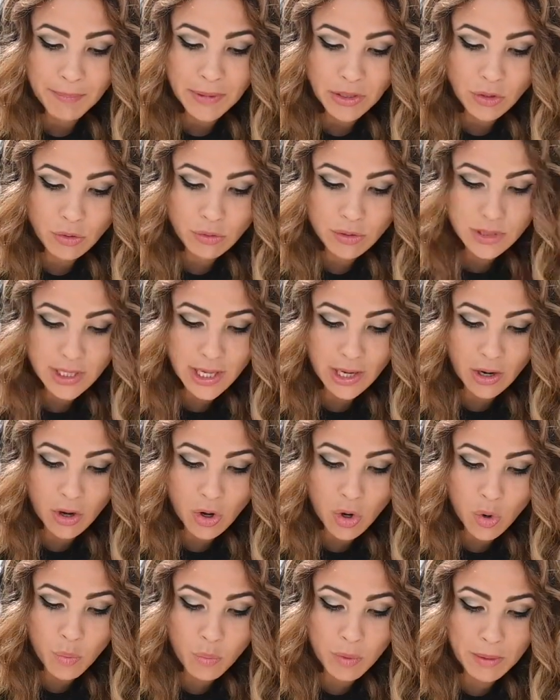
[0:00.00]
You say,
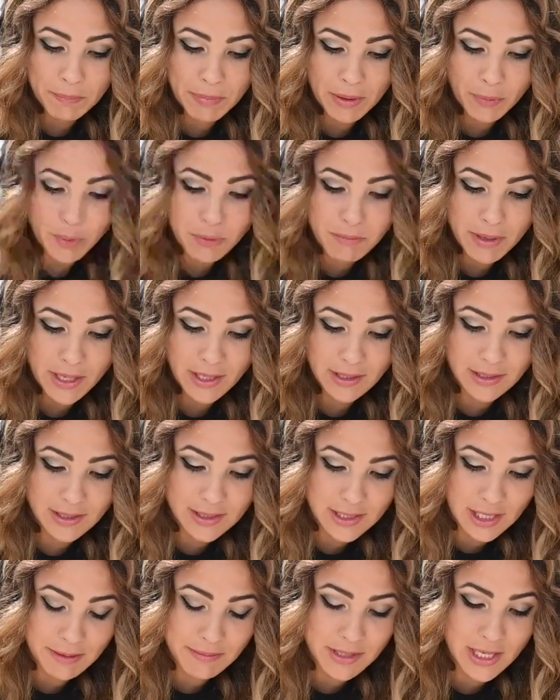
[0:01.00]
oh, well, but we made it the
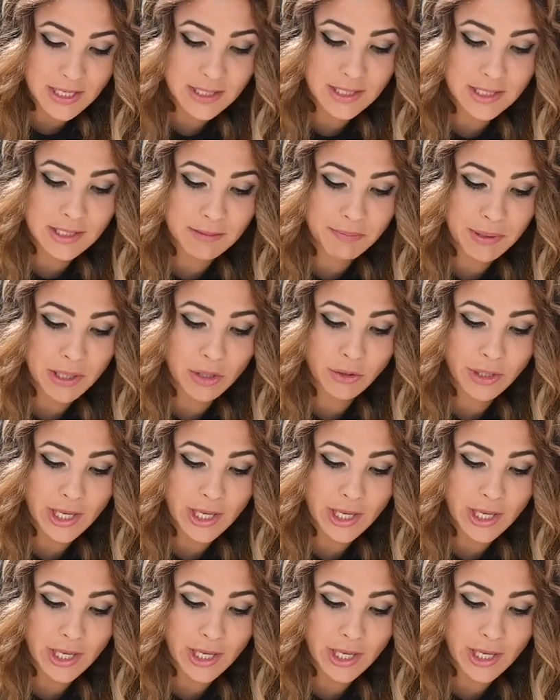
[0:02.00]
same size as the pillow.